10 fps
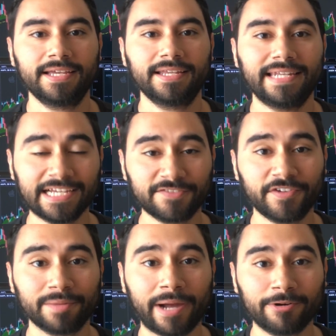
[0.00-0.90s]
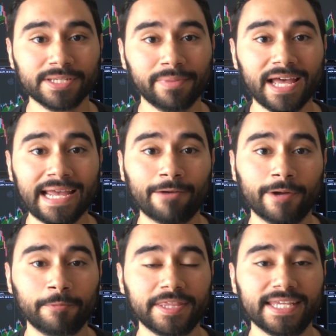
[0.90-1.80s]
Next, for the power supply, I went
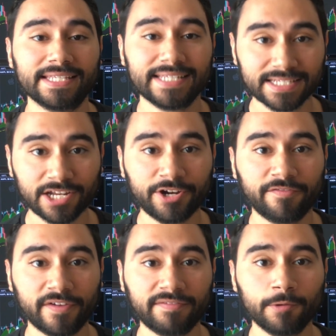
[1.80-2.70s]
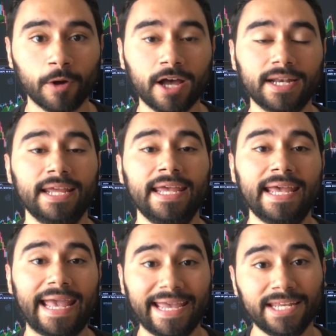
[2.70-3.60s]
with the six hundred fifty watt
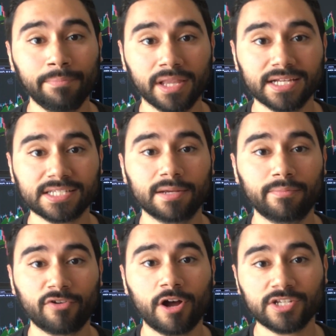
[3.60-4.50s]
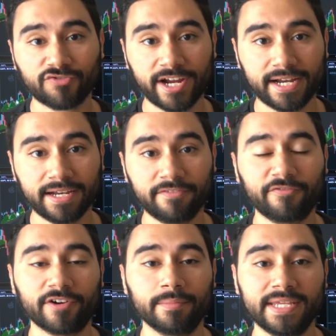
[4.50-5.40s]
eighty plus bronze rated
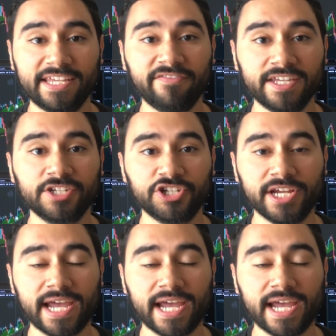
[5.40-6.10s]
from E V G